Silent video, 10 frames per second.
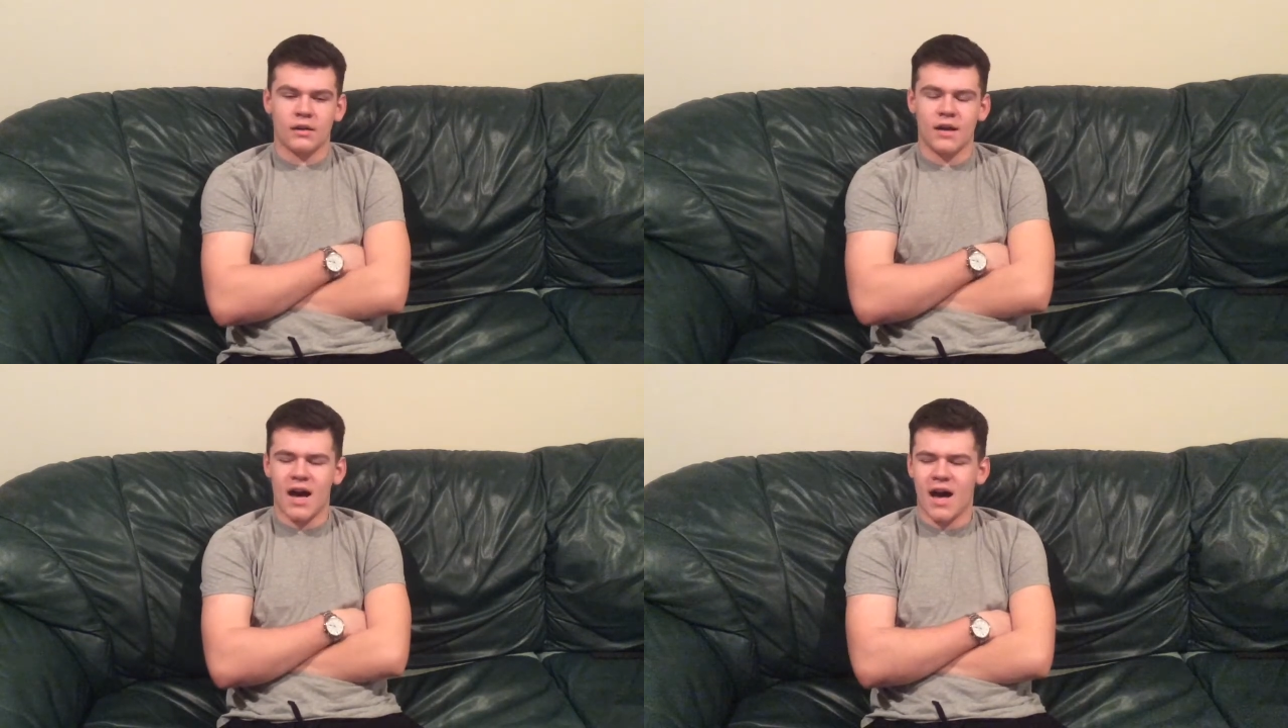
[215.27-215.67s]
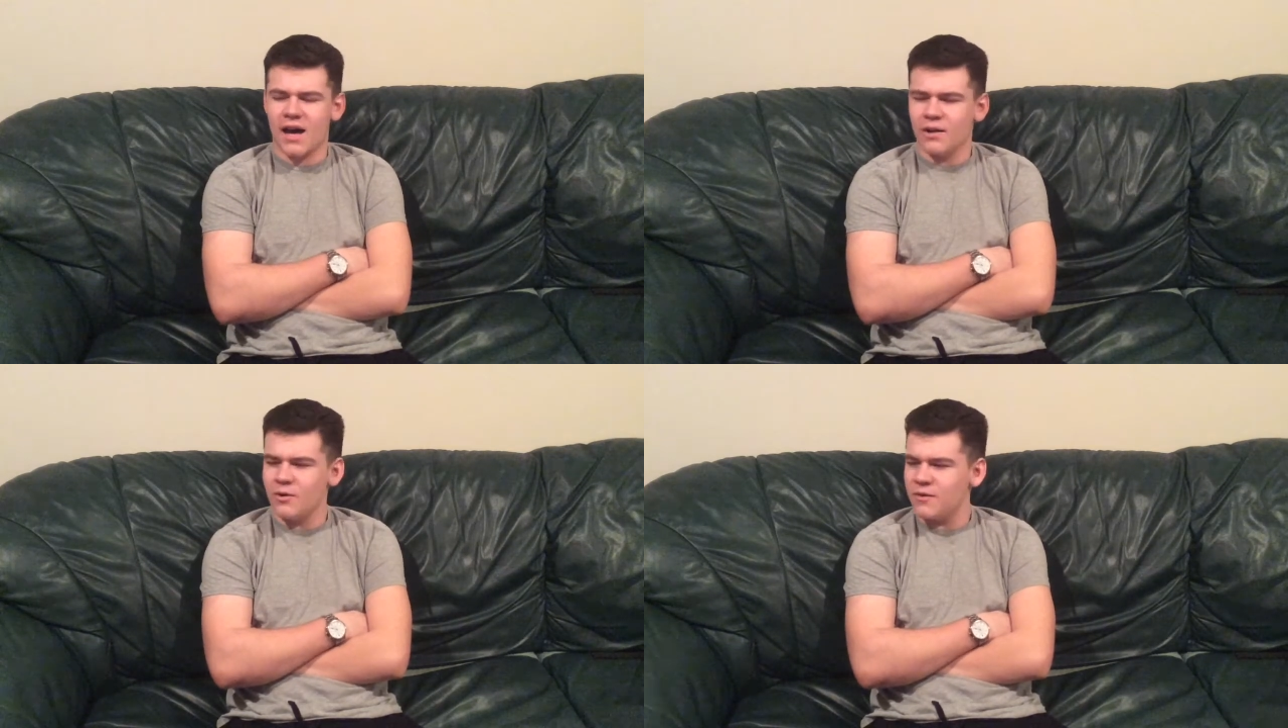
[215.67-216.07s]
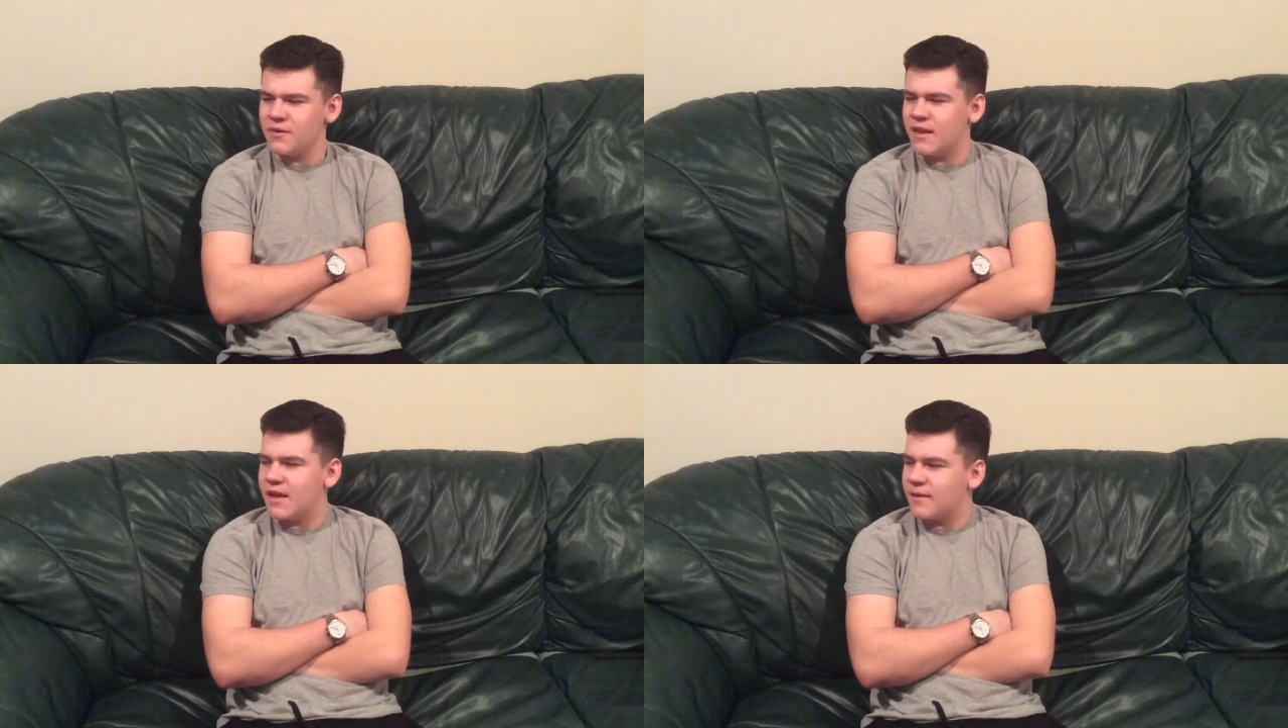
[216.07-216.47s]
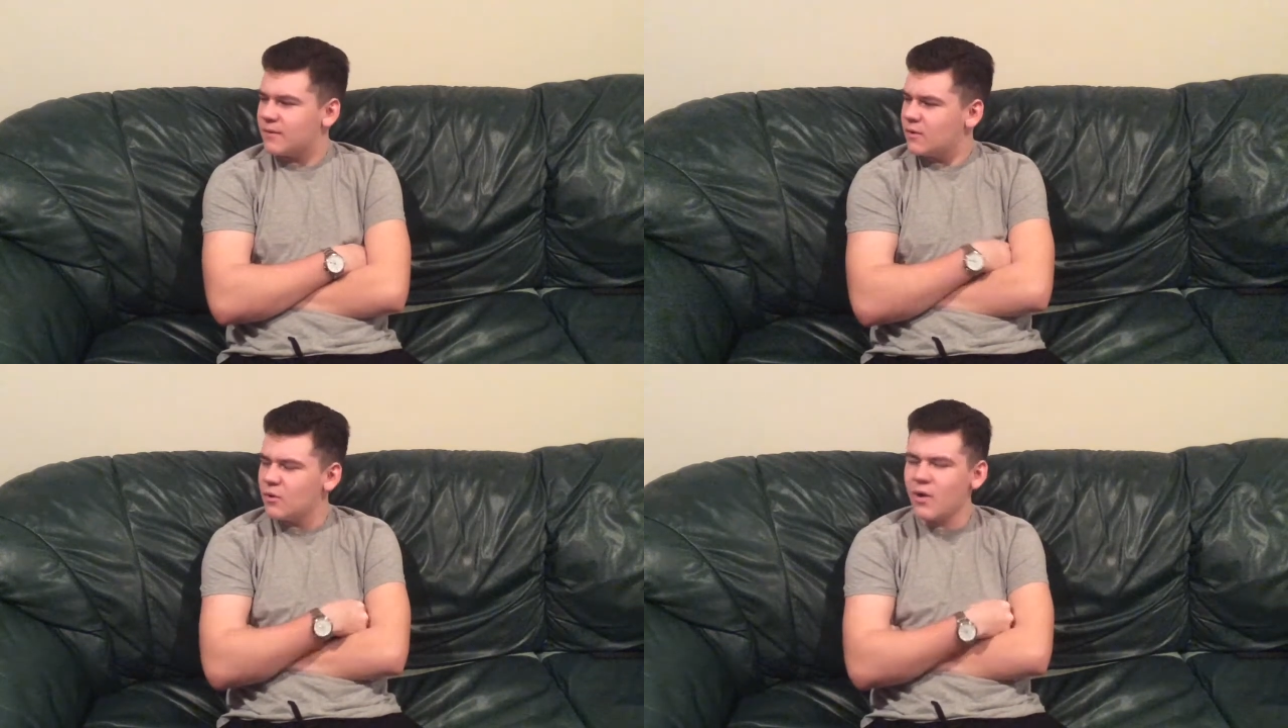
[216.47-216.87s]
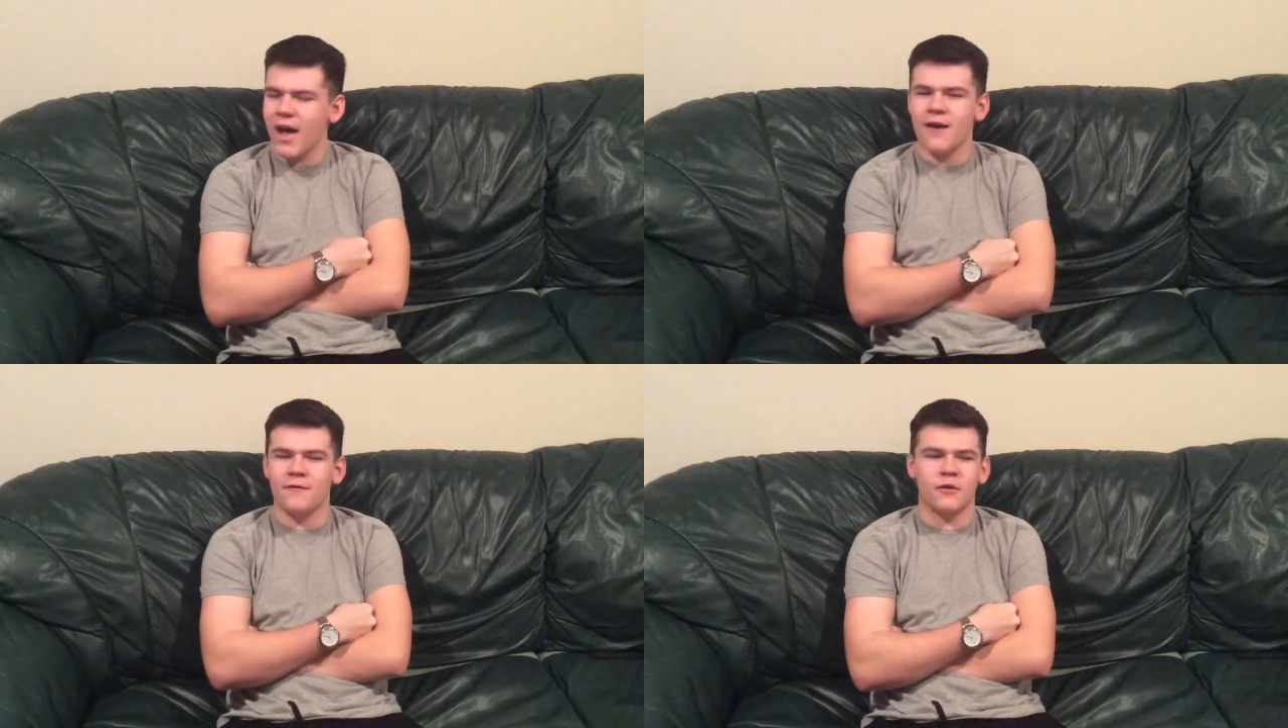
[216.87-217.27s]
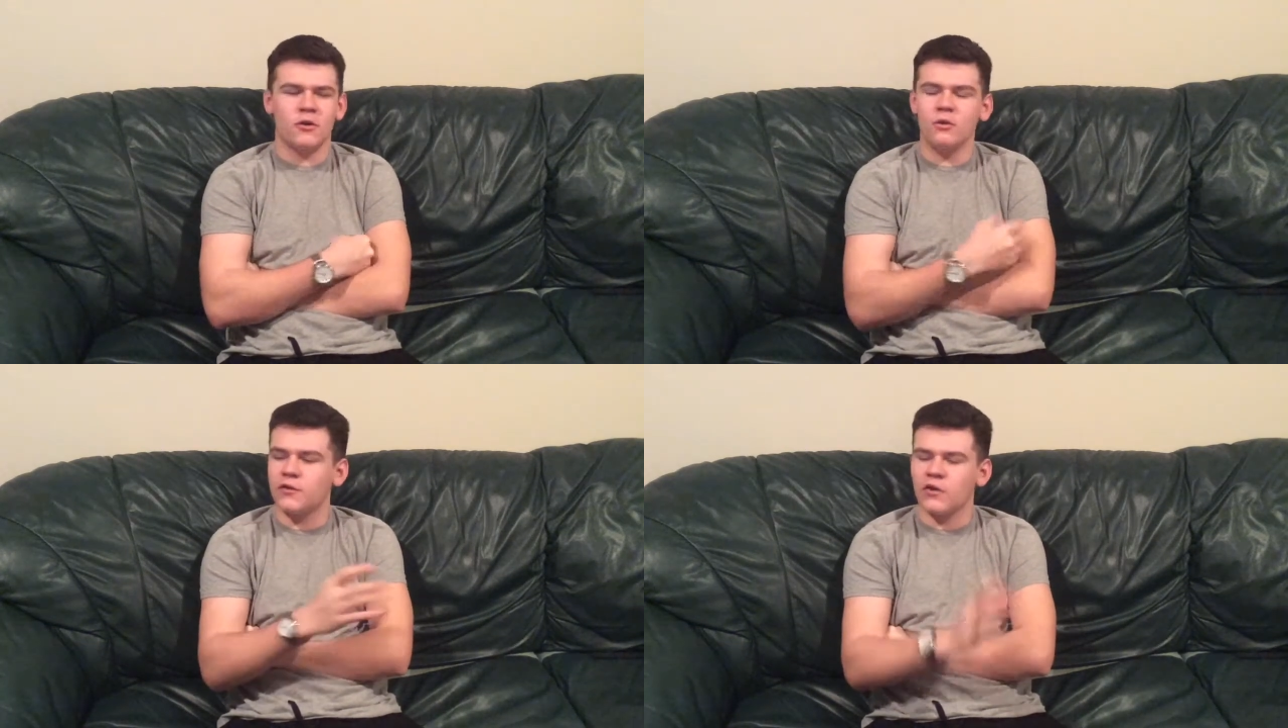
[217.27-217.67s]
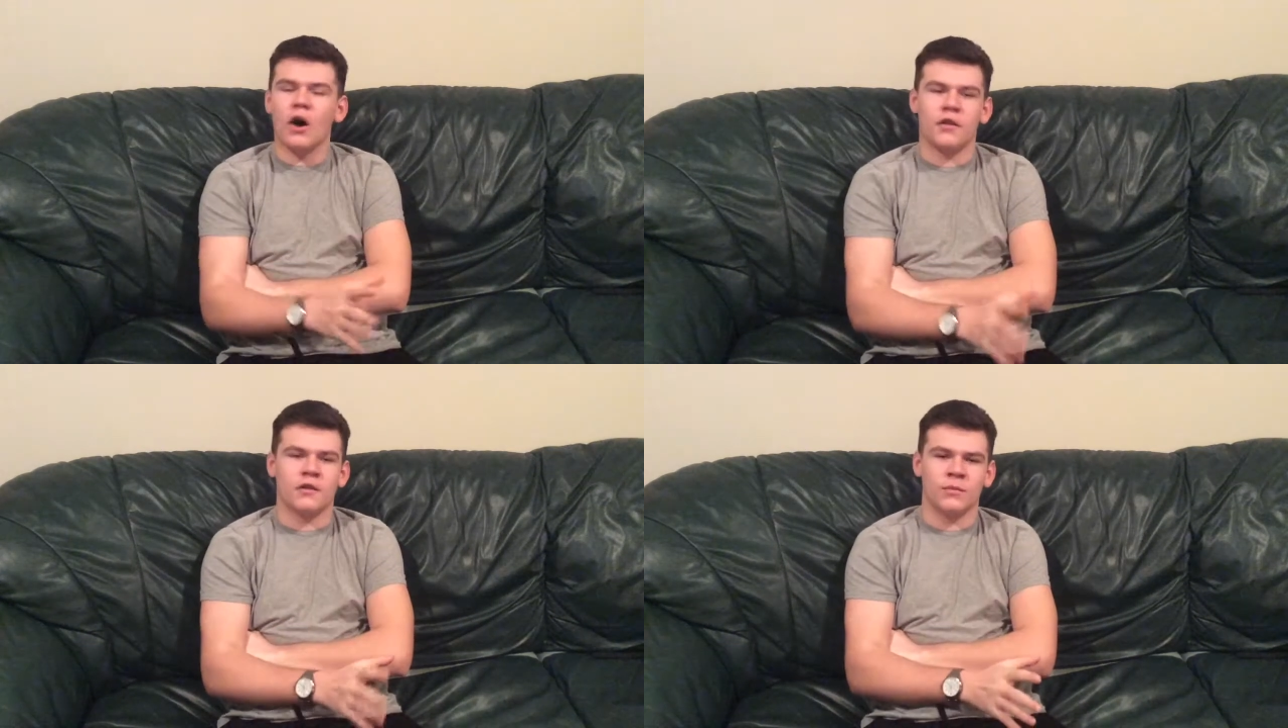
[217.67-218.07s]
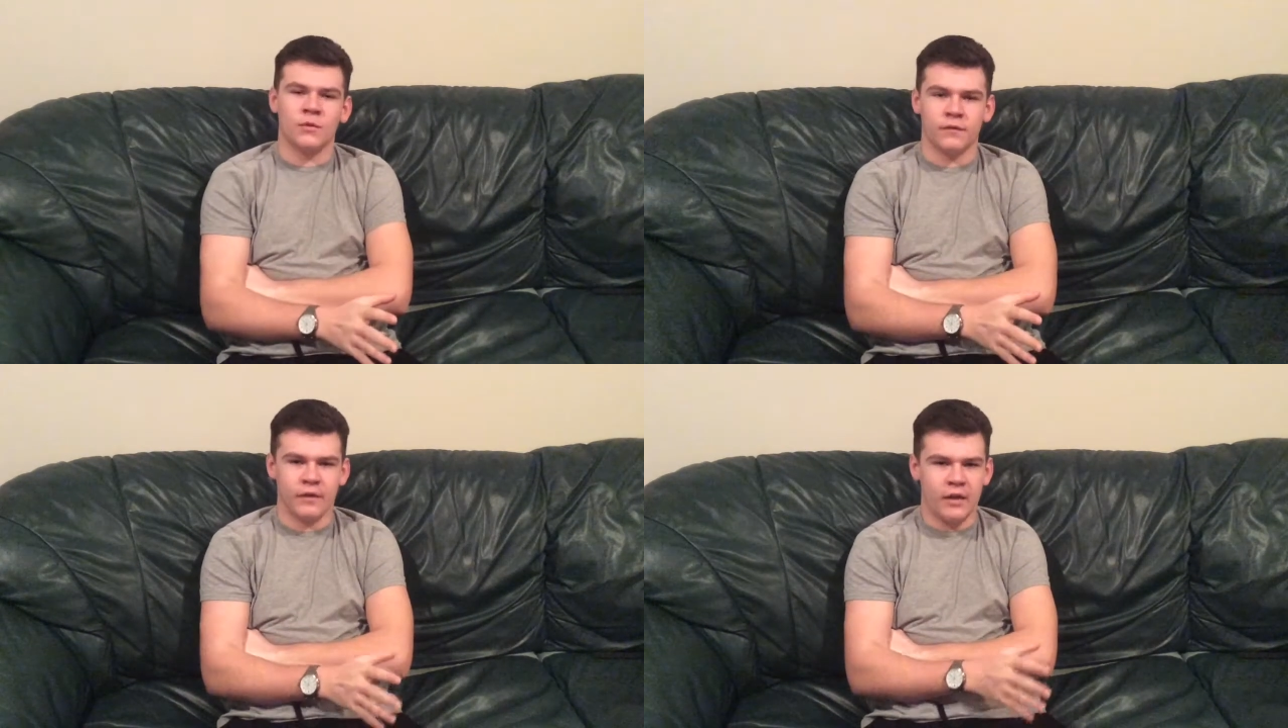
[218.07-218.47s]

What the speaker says: God, who saw this movie?